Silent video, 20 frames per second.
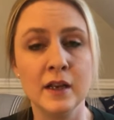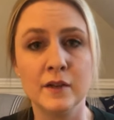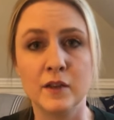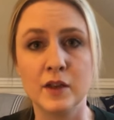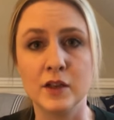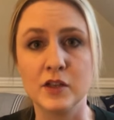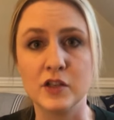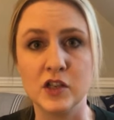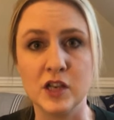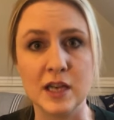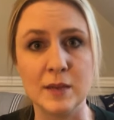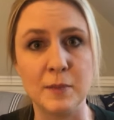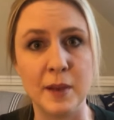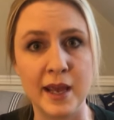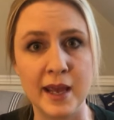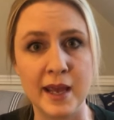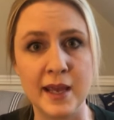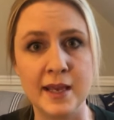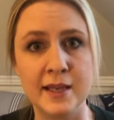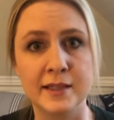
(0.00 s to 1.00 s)
That
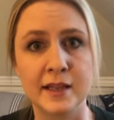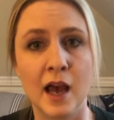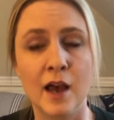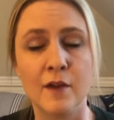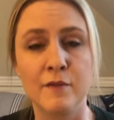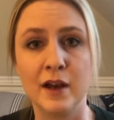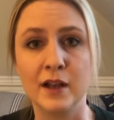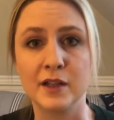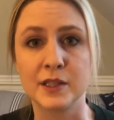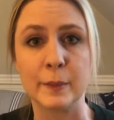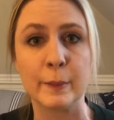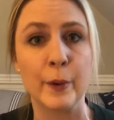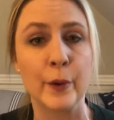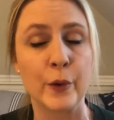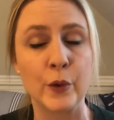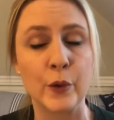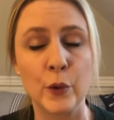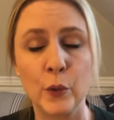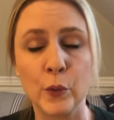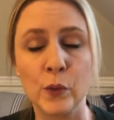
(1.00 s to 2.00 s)
GPs have had to
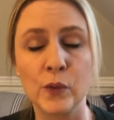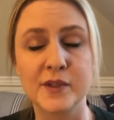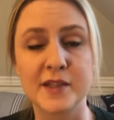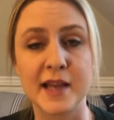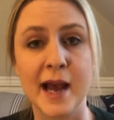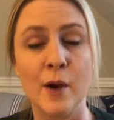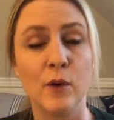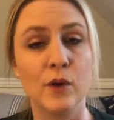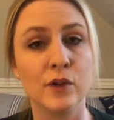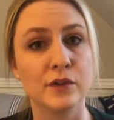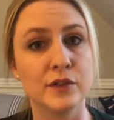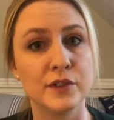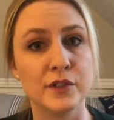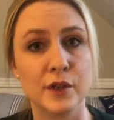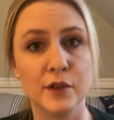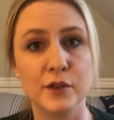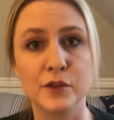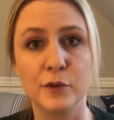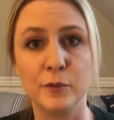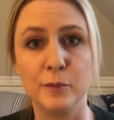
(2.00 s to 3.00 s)
put calls out on
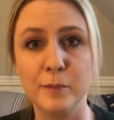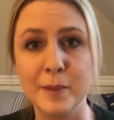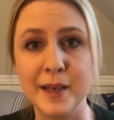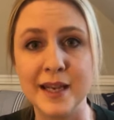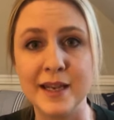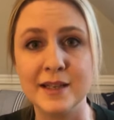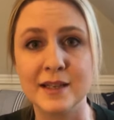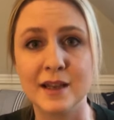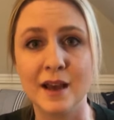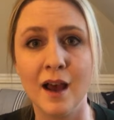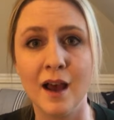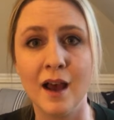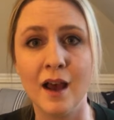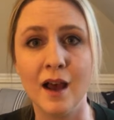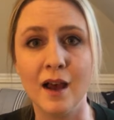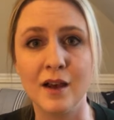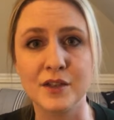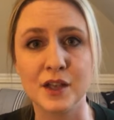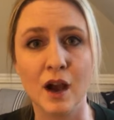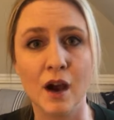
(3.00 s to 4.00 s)
social media
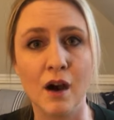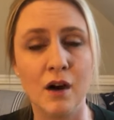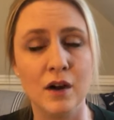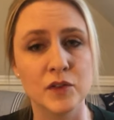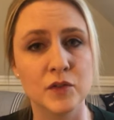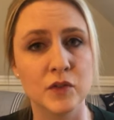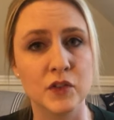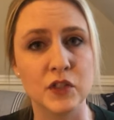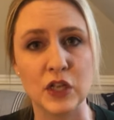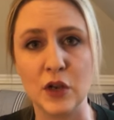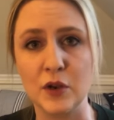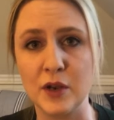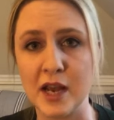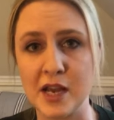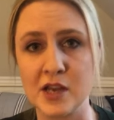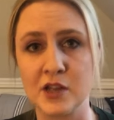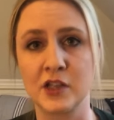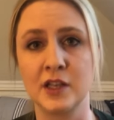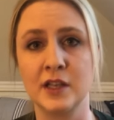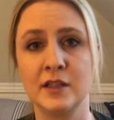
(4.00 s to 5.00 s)
uh, to ask for
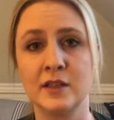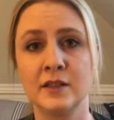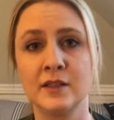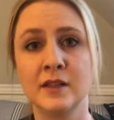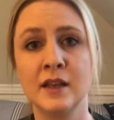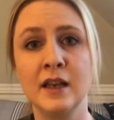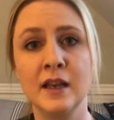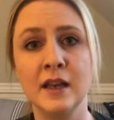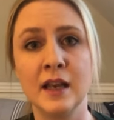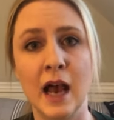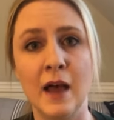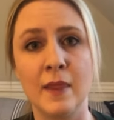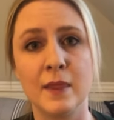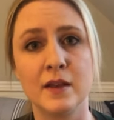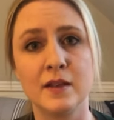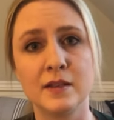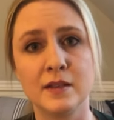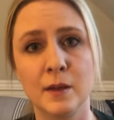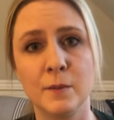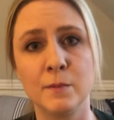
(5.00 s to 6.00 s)
donations, and
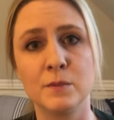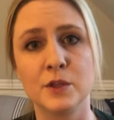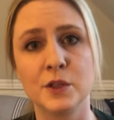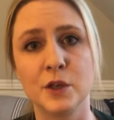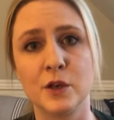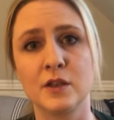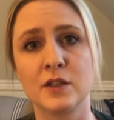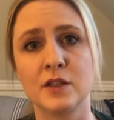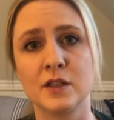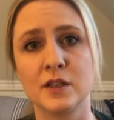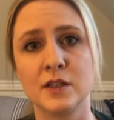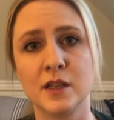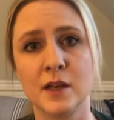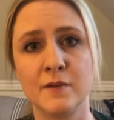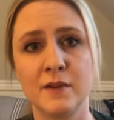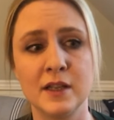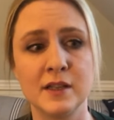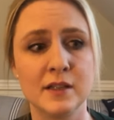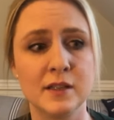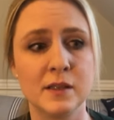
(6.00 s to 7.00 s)
that some doctors
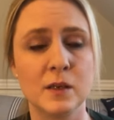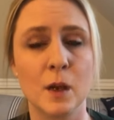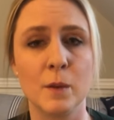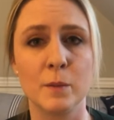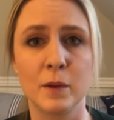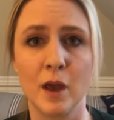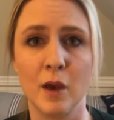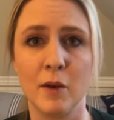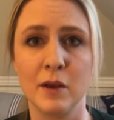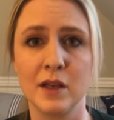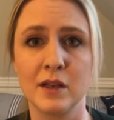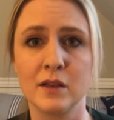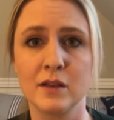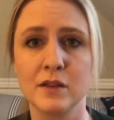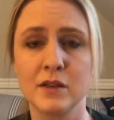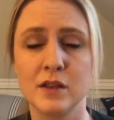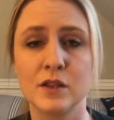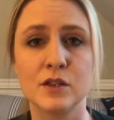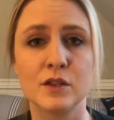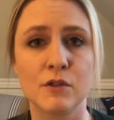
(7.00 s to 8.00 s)
have ended up going
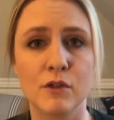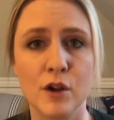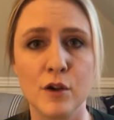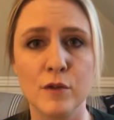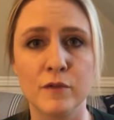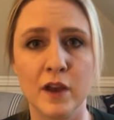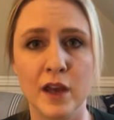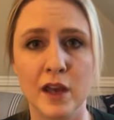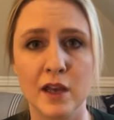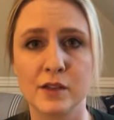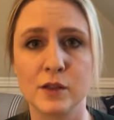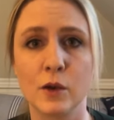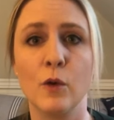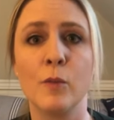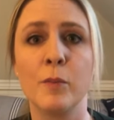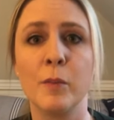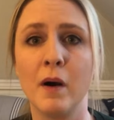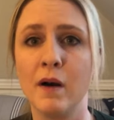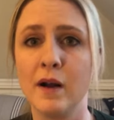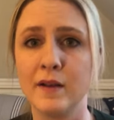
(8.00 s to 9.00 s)
to Screwfix
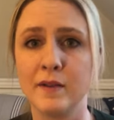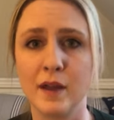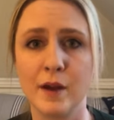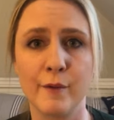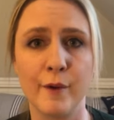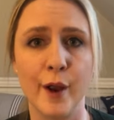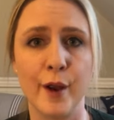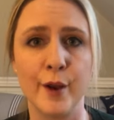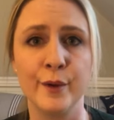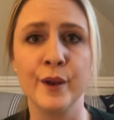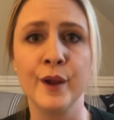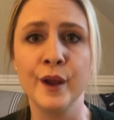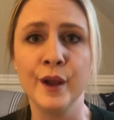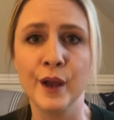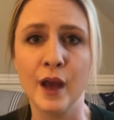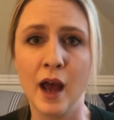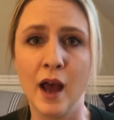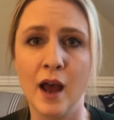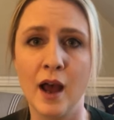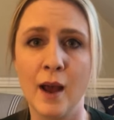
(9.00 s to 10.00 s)
or buying their own
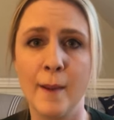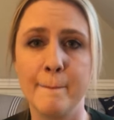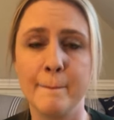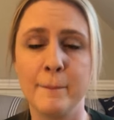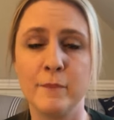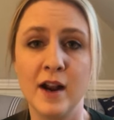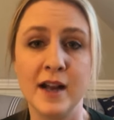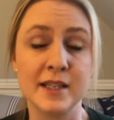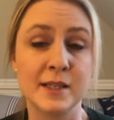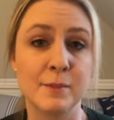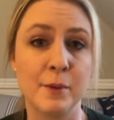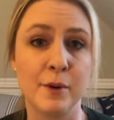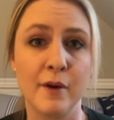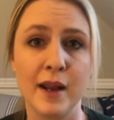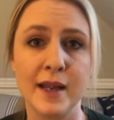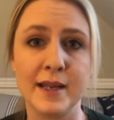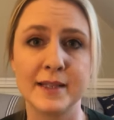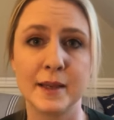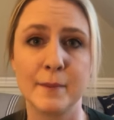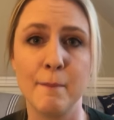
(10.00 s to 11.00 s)
uh,
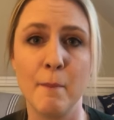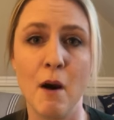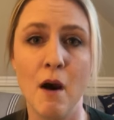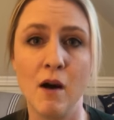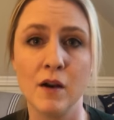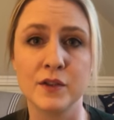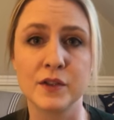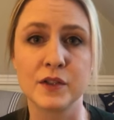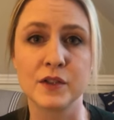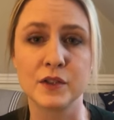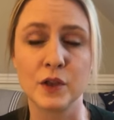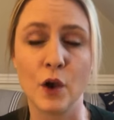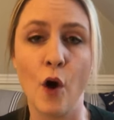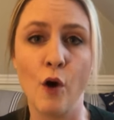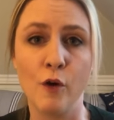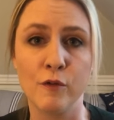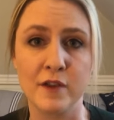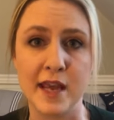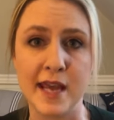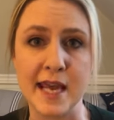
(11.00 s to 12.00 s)
respirator masks
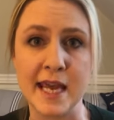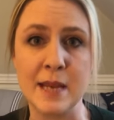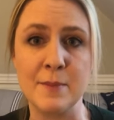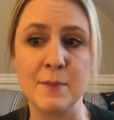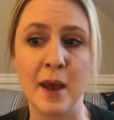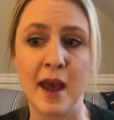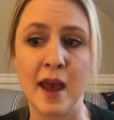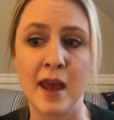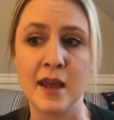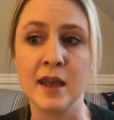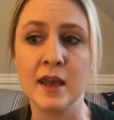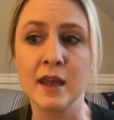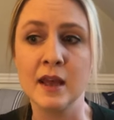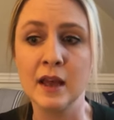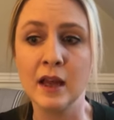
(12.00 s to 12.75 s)
off eBay.